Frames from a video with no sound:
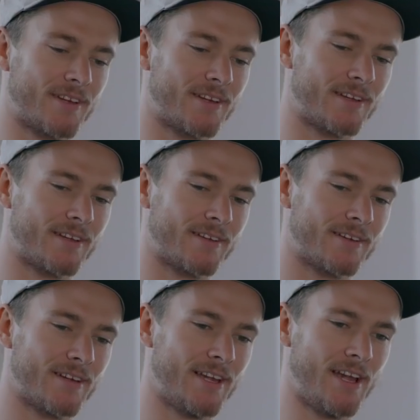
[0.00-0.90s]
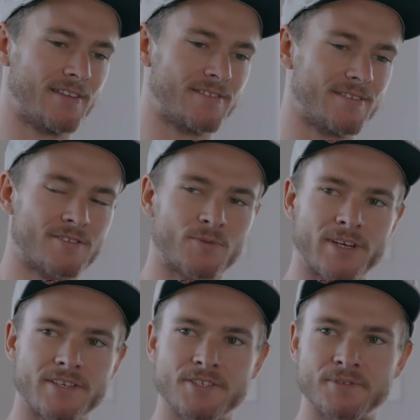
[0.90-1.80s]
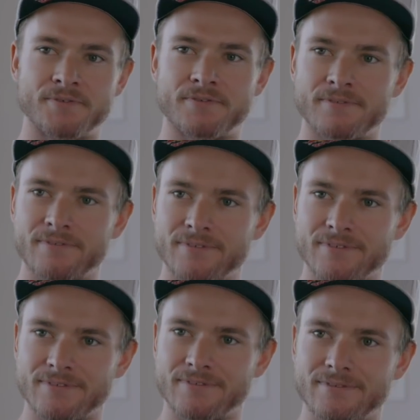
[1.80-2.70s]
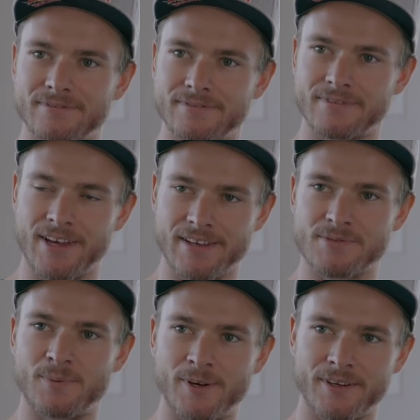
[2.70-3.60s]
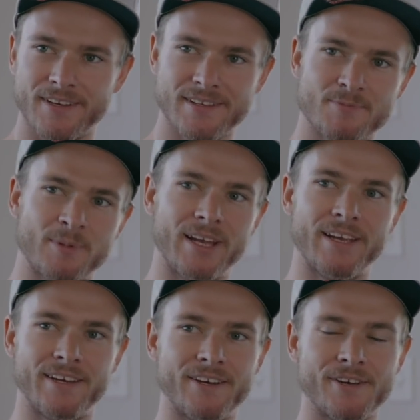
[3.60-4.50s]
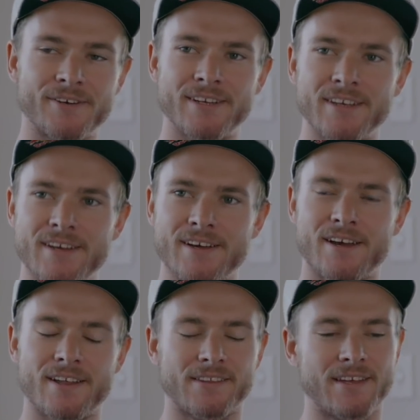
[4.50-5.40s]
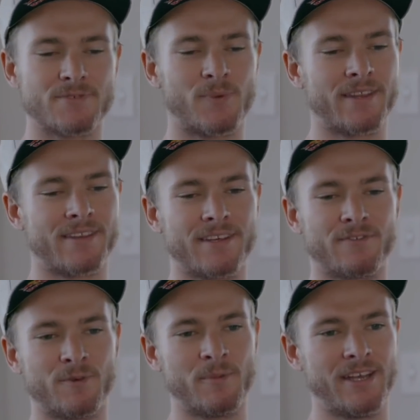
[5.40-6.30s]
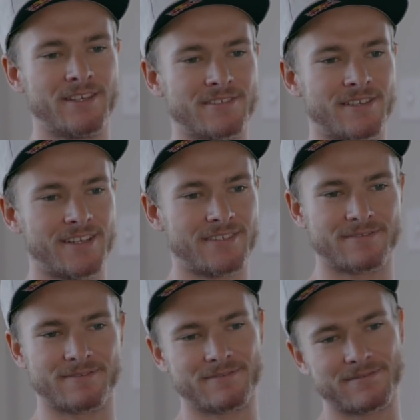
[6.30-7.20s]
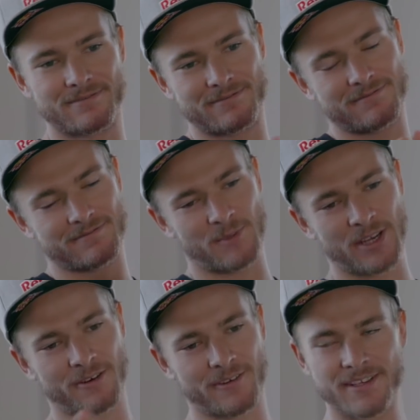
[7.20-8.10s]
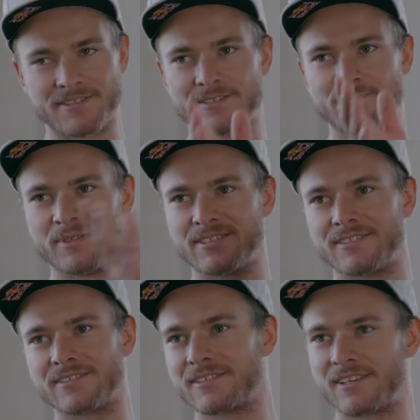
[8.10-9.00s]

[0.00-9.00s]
think he has the switch of that's work, that's play, you know. And I, uh, that's one thing for me is like my career is just business.